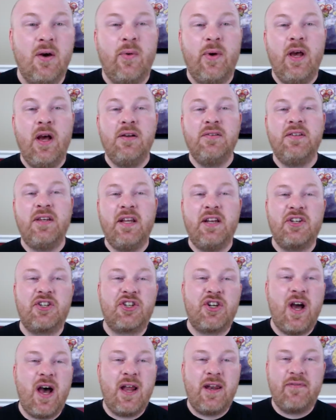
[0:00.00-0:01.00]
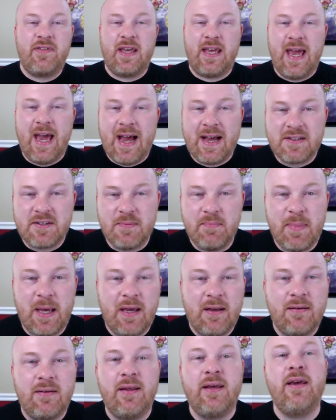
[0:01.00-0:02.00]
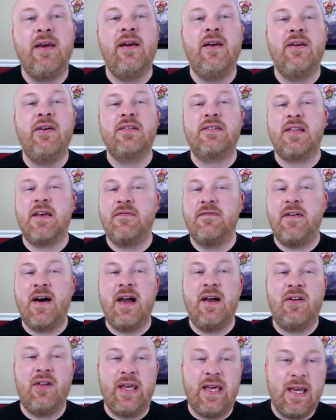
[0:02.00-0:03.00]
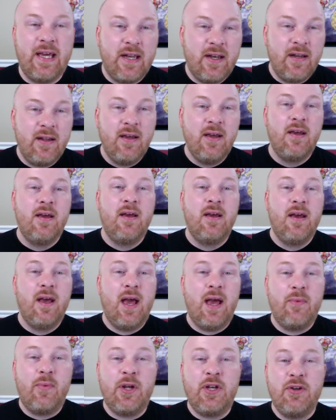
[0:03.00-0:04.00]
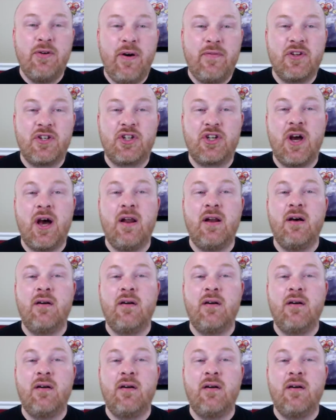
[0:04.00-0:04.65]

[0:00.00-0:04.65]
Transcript: We also get a shot of the cast mingling here as they file in, and we do have a shot